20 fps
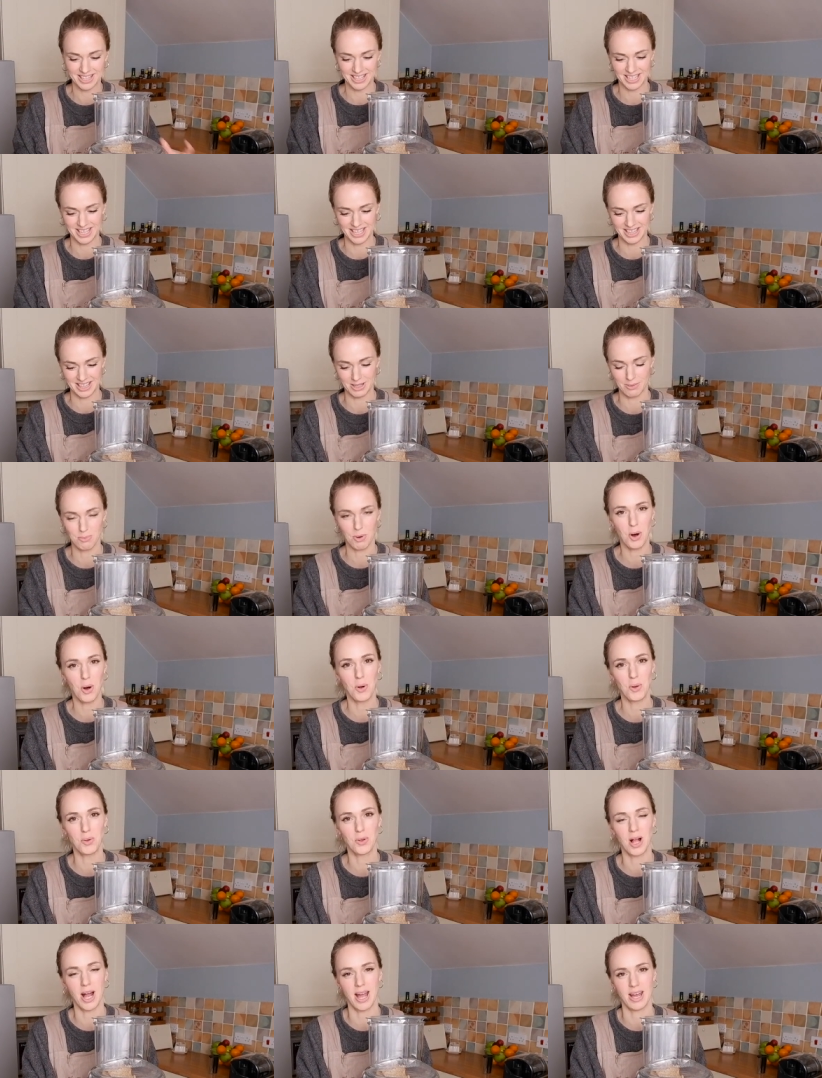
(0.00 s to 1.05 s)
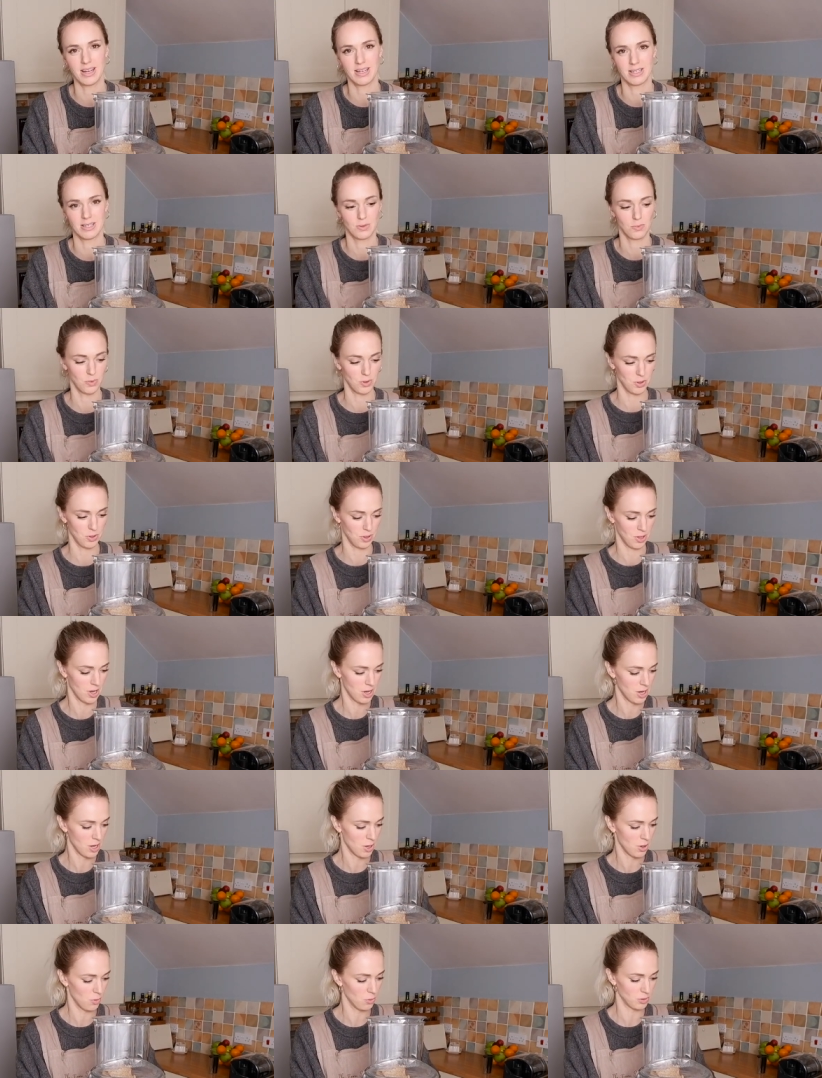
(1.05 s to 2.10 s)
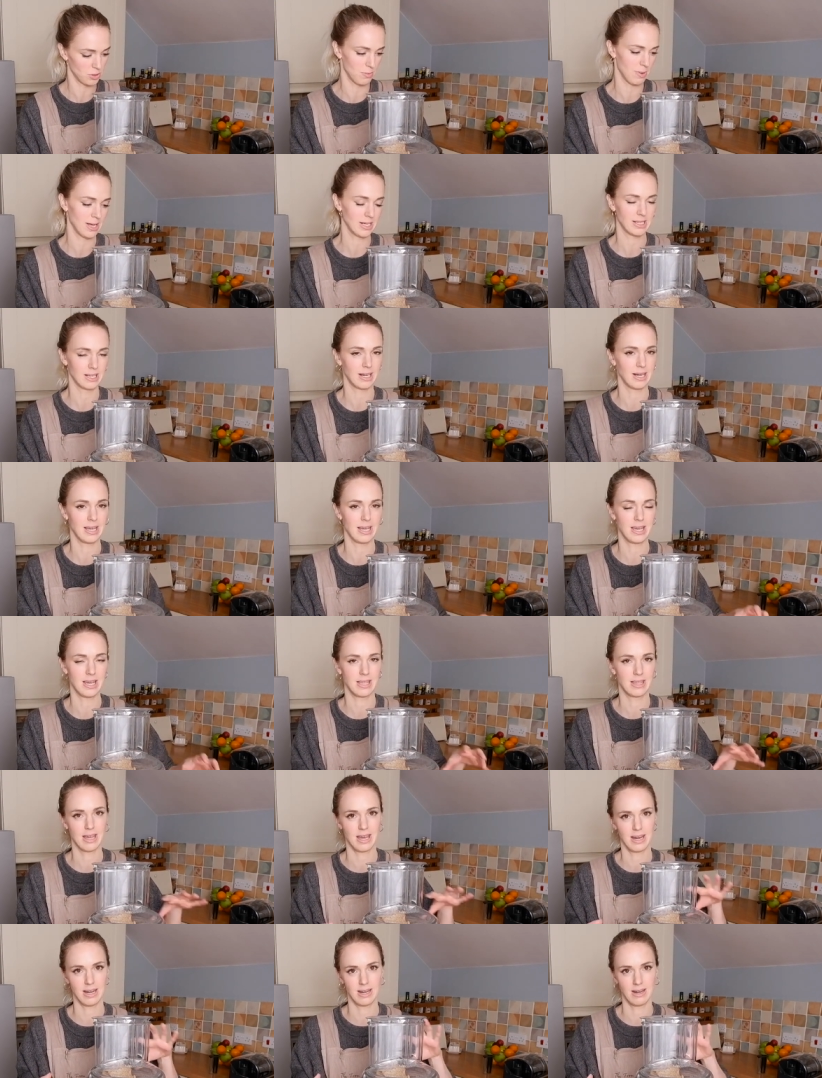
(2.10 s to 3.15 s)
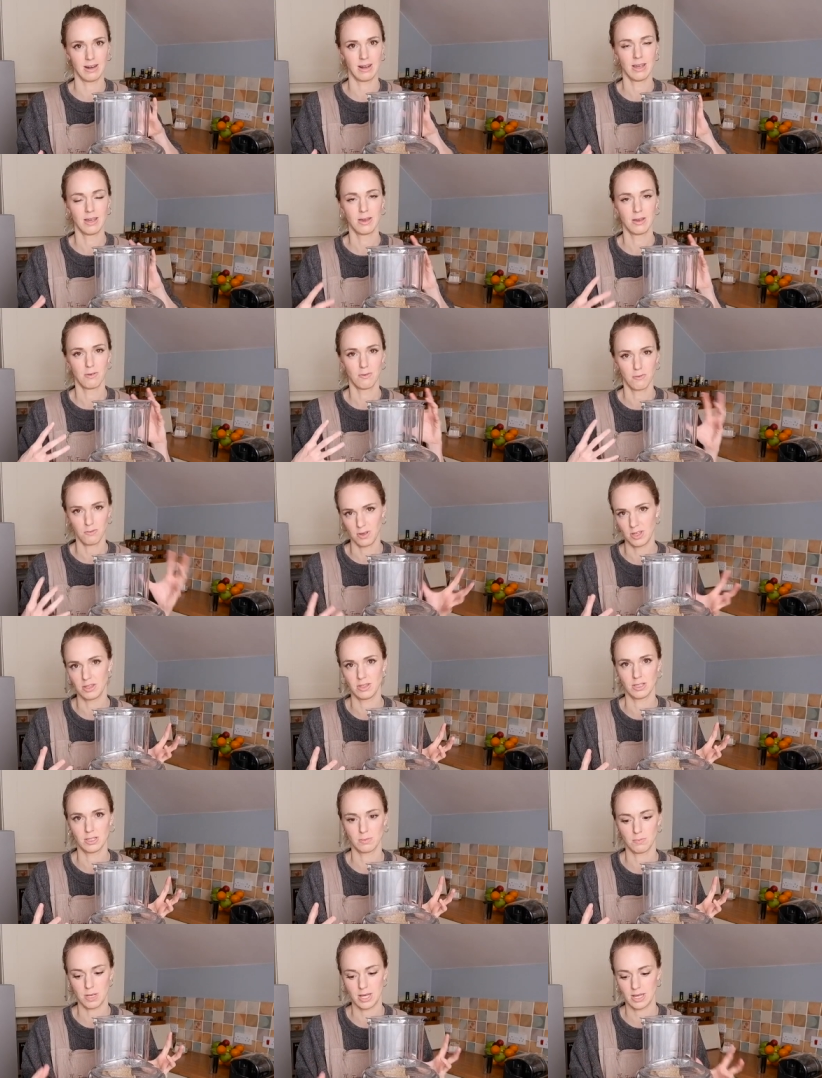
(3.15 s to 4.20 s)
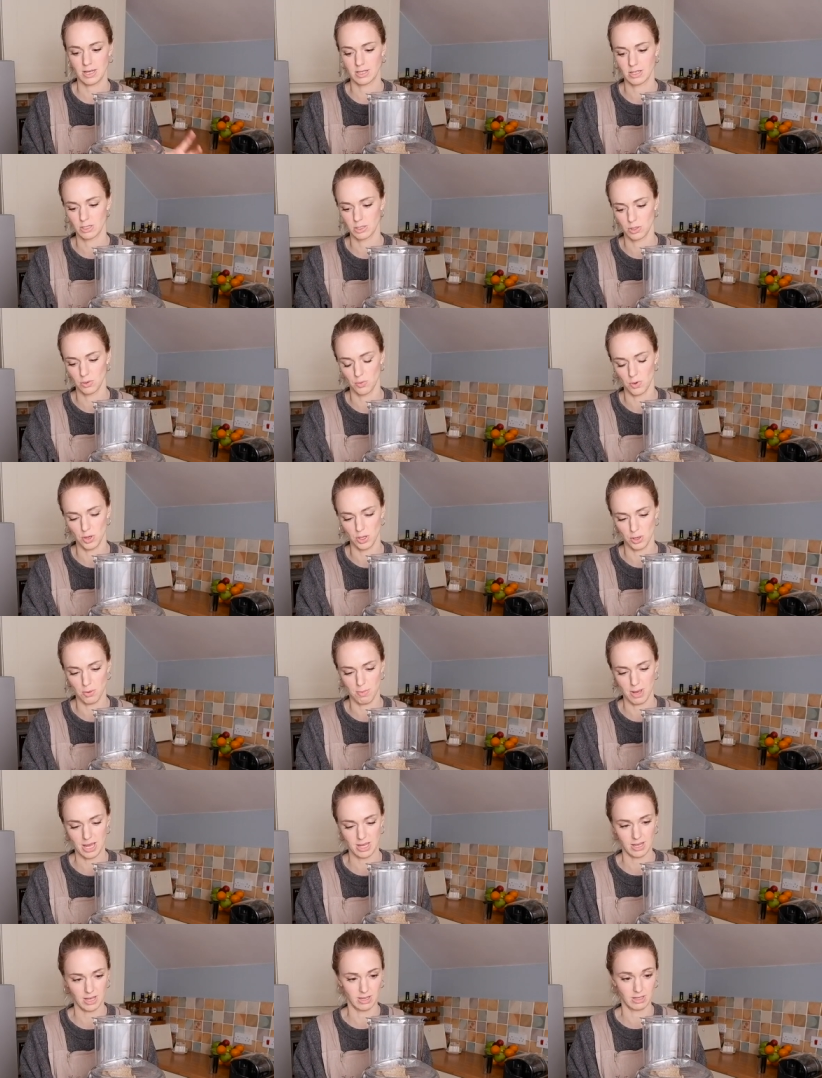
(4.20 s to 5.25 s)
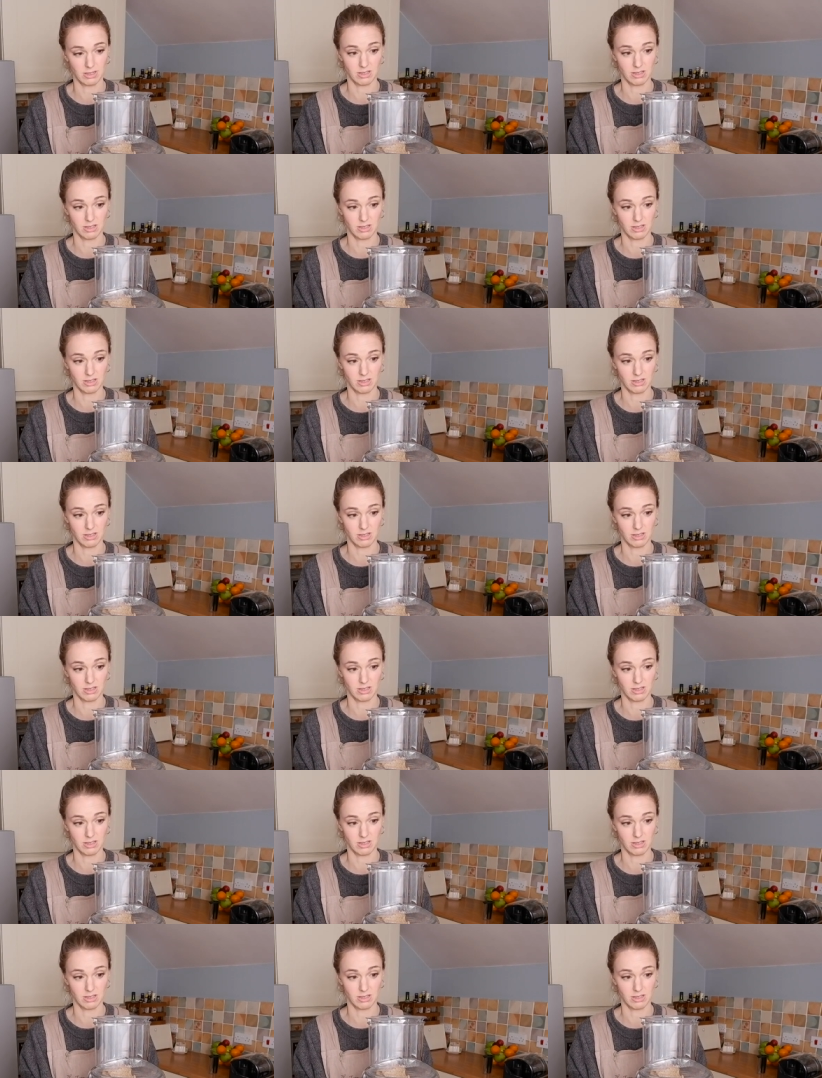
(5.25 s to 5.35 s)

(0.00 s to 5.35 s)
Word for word: the bowl and will automatically then fit the speed to what you're making.